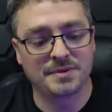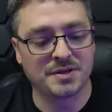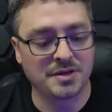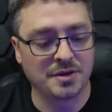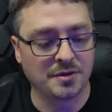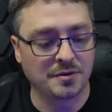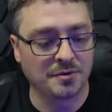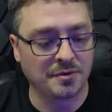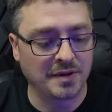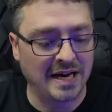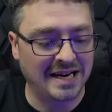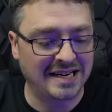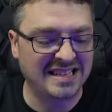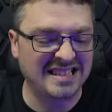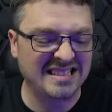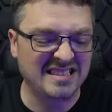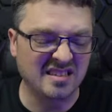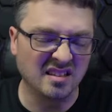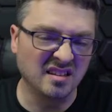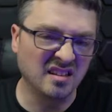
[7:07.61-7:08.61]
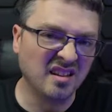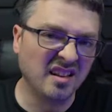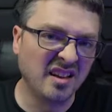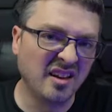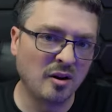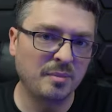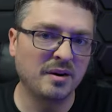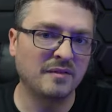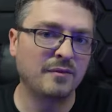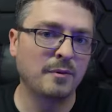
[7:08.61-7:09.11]
So that is a
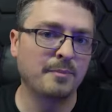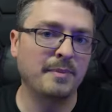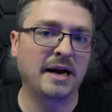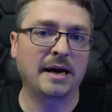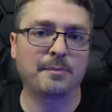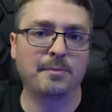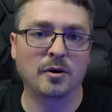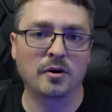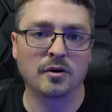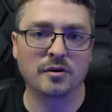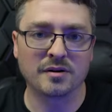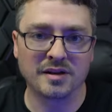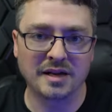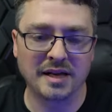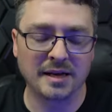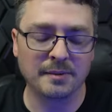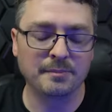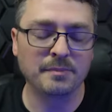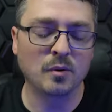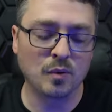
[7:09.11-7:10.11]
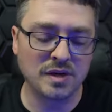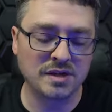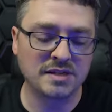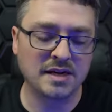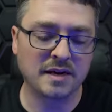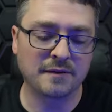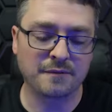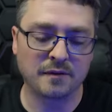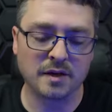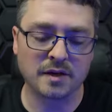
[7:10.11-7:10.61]
little bit of a back burner thing, but we
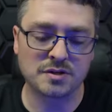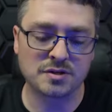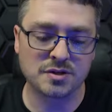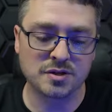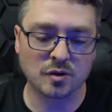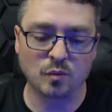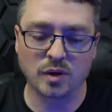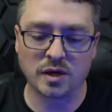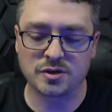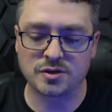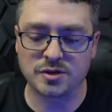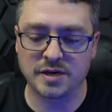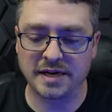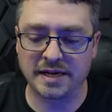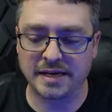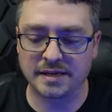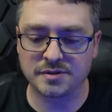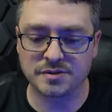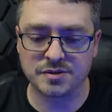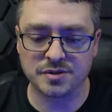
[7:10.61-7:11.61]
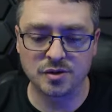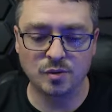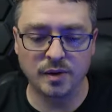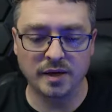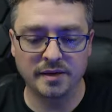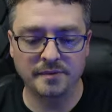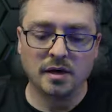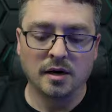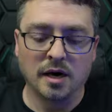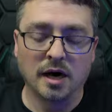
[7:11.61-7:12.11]
definitely still want to try to get to
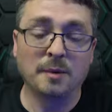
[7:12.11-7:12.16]
it.